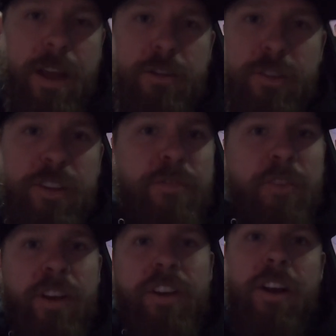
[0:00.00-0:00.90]
out on their
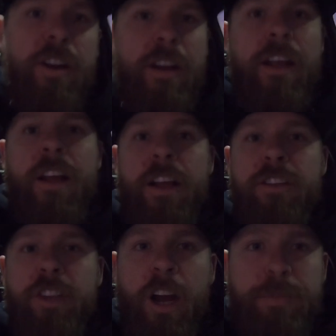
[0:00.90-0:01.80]
front yard,
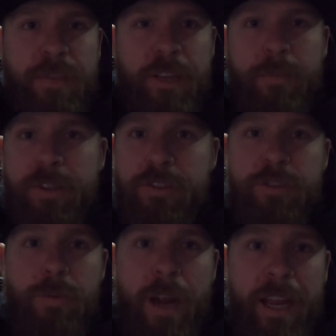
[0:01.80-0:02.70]
tarped it, which is
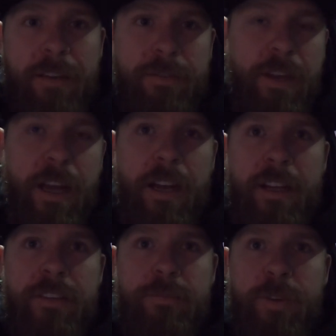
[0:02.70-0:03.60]
great
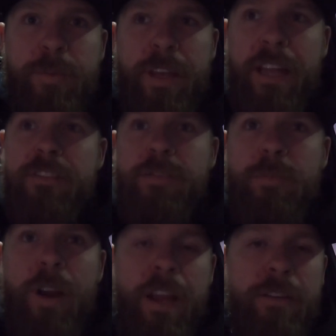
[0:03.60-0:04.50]
because uh, we've been getting
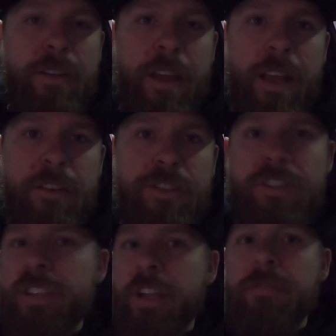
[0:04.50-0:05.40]
some rain. And she
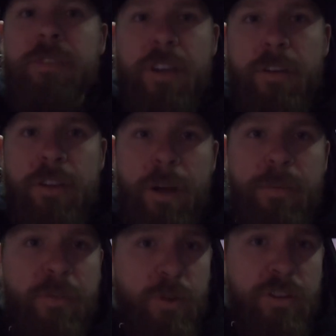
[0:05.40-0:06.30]
said, you know, come
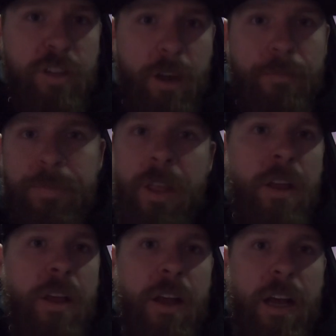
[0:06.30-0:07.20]
before the snow.
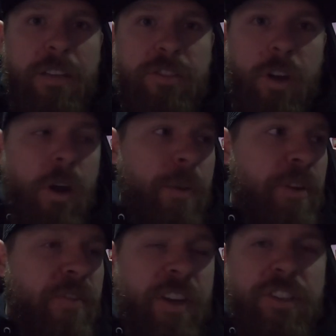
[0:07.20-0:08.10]
Uh, so I'm
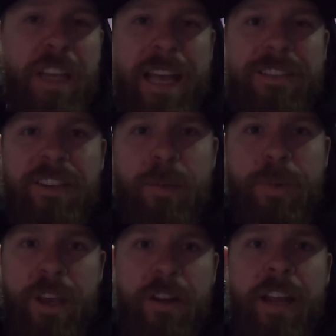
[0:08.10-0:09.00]
gonna finish gassing up
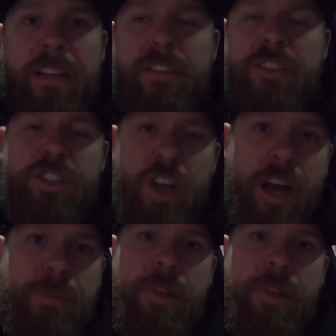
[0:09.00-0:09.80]
here, head to the shop.